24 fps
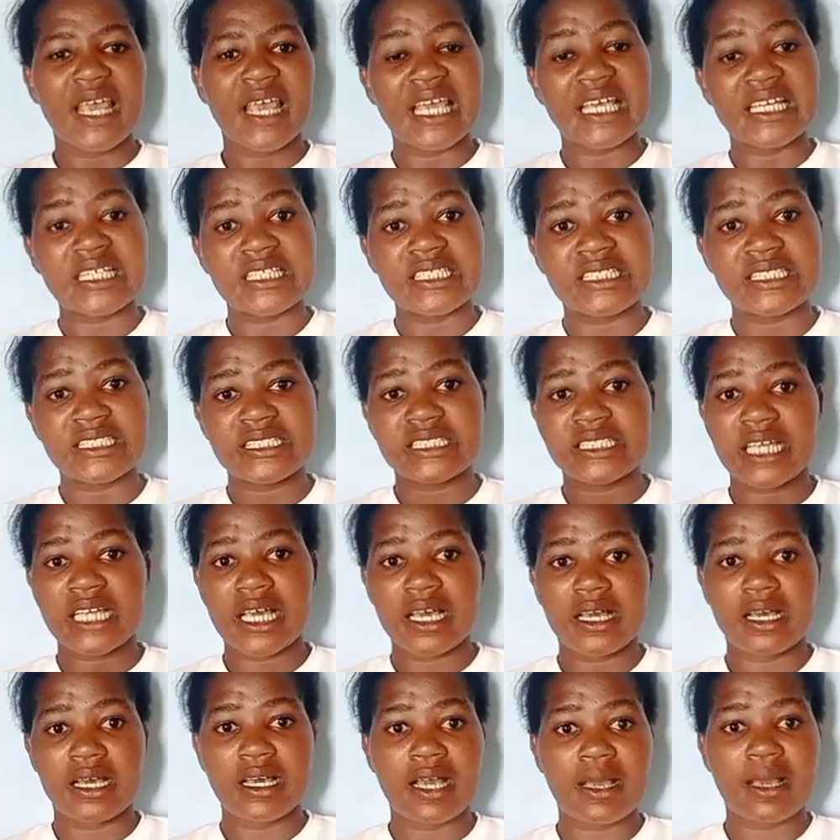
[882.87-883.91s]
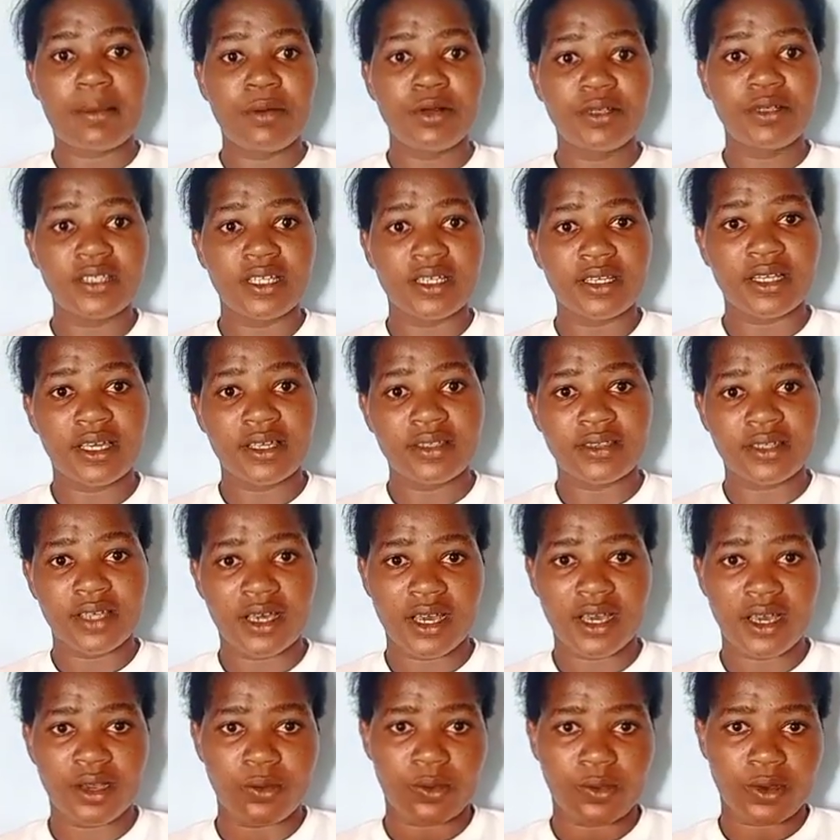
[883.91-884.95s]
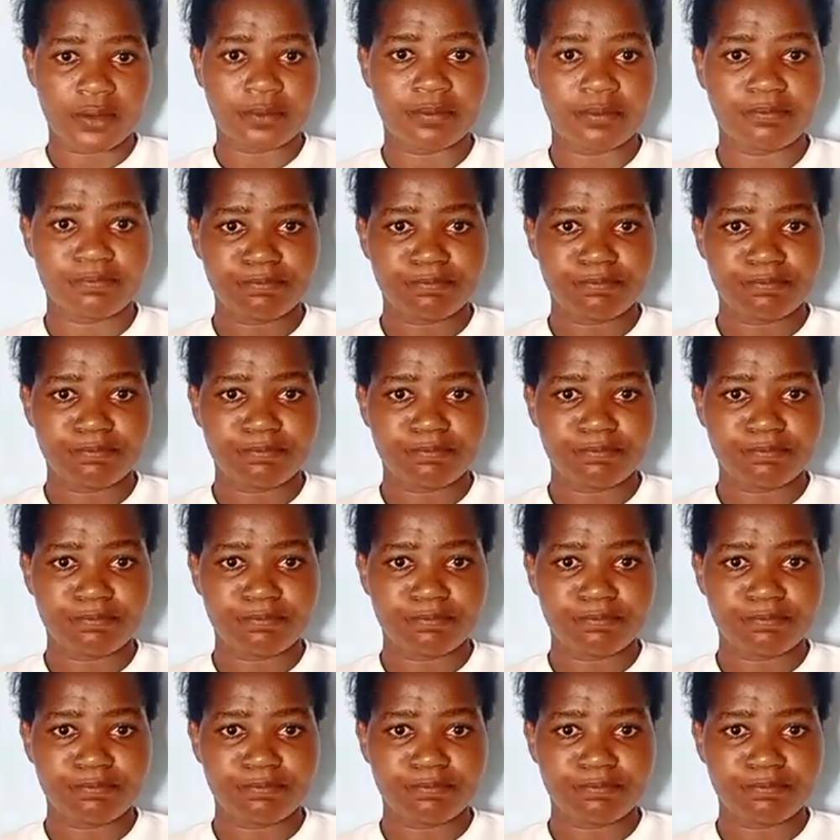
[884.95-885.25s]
And about the 9th hour,